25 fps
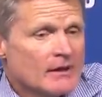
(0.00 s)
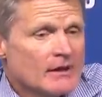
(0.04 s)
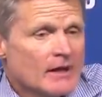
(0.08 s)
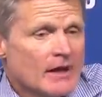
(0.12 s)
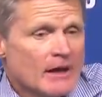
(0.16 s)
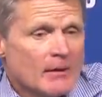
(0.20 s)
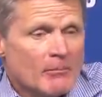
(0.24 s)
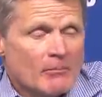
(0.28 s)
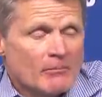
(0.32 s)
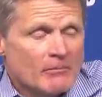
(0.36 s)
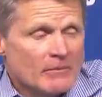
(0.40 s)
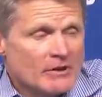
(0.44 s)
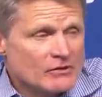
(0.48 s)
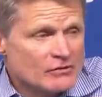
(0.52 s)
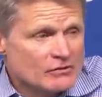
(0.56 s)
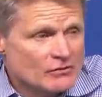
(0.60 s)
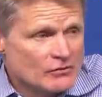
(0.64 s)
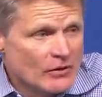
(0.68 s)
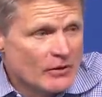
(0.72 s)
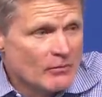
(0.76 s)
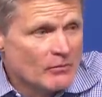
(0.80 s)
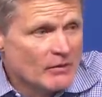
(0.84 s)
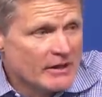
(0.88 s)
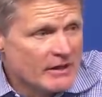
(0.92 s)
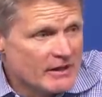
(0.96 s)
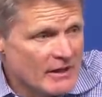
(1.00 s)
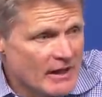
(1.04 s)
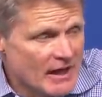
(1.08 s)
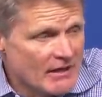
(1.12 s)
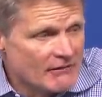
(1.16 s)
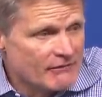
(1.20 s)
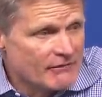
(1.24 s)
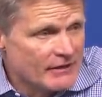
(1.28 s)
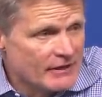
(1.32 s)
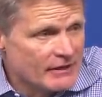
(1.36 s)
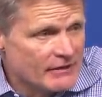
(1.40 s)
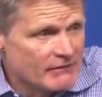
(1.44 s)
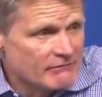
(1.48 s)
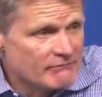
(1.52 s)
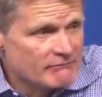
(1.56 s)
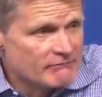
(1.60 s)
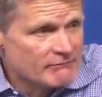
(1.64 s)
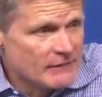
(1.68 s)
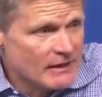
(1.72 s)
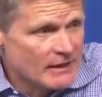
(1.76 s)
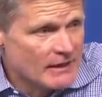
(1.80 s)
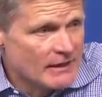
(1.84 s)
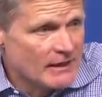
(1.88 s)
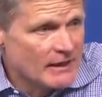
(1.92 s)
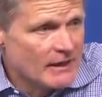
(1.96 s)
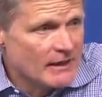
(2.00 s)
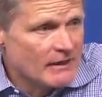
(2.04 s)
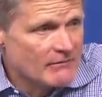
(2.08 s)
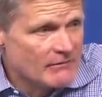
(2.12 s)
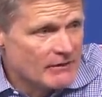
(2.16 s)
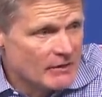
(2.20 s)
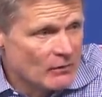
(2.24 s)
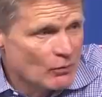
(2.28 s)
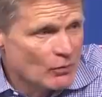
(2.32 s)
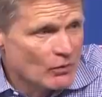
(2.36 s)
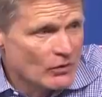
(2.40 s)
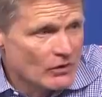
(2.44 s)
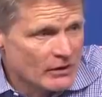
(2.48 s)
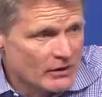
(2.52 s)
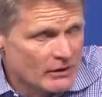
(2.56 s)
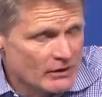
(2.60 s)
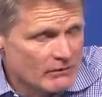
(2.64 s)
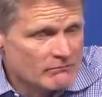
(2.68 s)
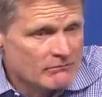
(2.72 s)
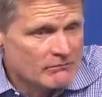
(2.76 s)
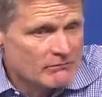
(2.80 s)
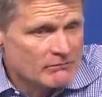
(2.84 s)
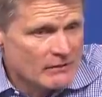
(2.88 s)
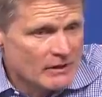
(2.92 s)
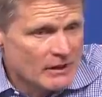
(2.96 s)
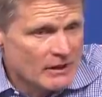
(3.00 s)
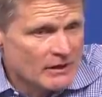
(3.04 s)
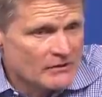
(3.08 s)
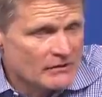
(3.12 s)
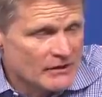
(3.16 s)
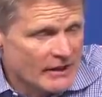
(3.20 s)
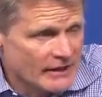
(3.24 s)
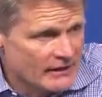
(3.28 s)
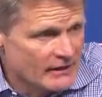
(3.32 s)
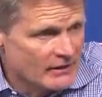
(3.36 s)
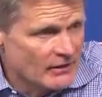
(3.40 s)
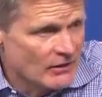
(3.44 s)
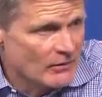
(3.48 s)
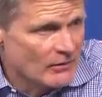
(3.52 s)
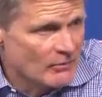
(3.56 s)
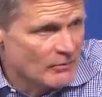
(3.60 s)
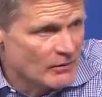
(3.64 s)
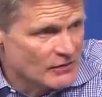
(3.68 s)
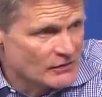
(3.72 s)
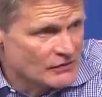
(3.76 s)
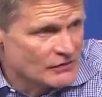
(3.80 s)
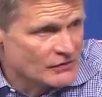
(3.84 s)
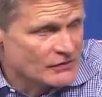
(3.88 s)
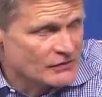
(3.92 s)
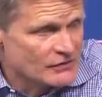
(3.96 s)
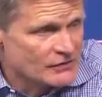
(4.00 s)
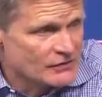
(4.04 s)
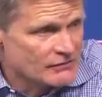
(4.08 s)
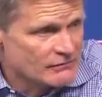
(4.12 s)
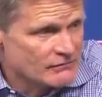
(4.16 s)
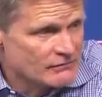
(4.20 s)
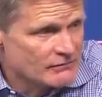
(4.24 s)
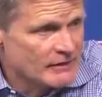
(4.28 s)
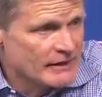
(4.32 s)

I'm extremely confident uh, that we're going to uh, take care of business,